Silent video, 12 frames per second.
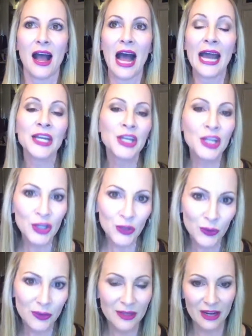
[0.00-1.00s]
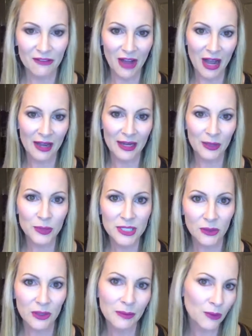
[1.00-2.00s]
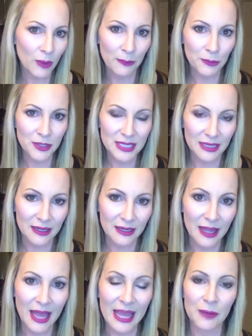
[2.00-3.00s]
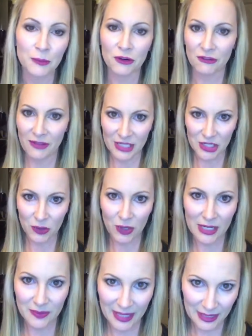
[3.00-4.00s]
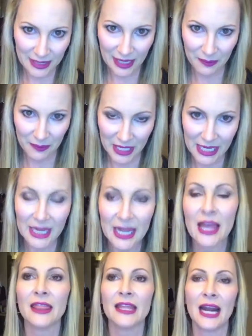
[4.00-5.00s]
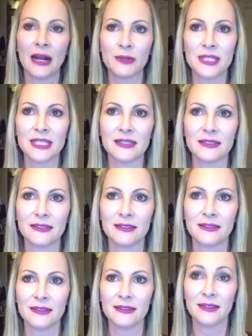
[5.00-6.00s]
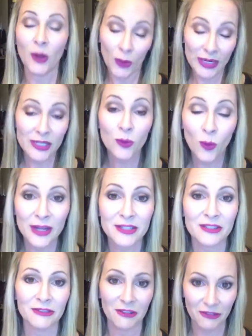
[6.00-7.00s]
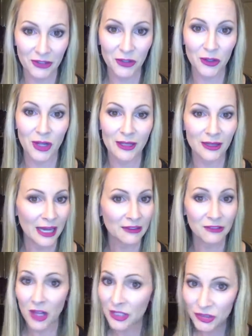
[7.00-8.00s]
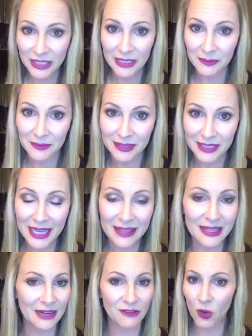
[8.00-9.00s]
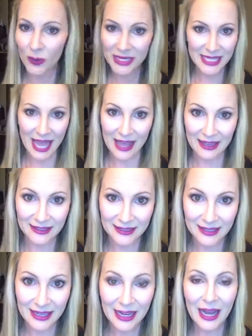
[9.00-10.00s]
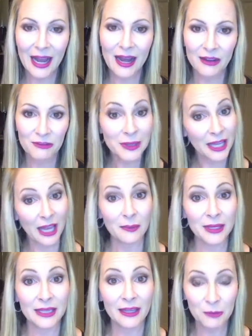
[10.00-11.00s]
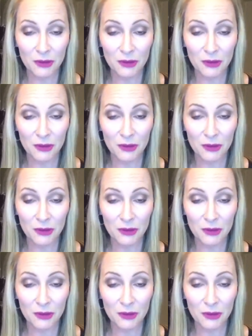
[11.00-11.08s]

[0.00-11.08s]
I knew that if I was going to be representing a professional cosmetics company, that I was going to want to fulfill a lifelong dream that I've always had of becoming a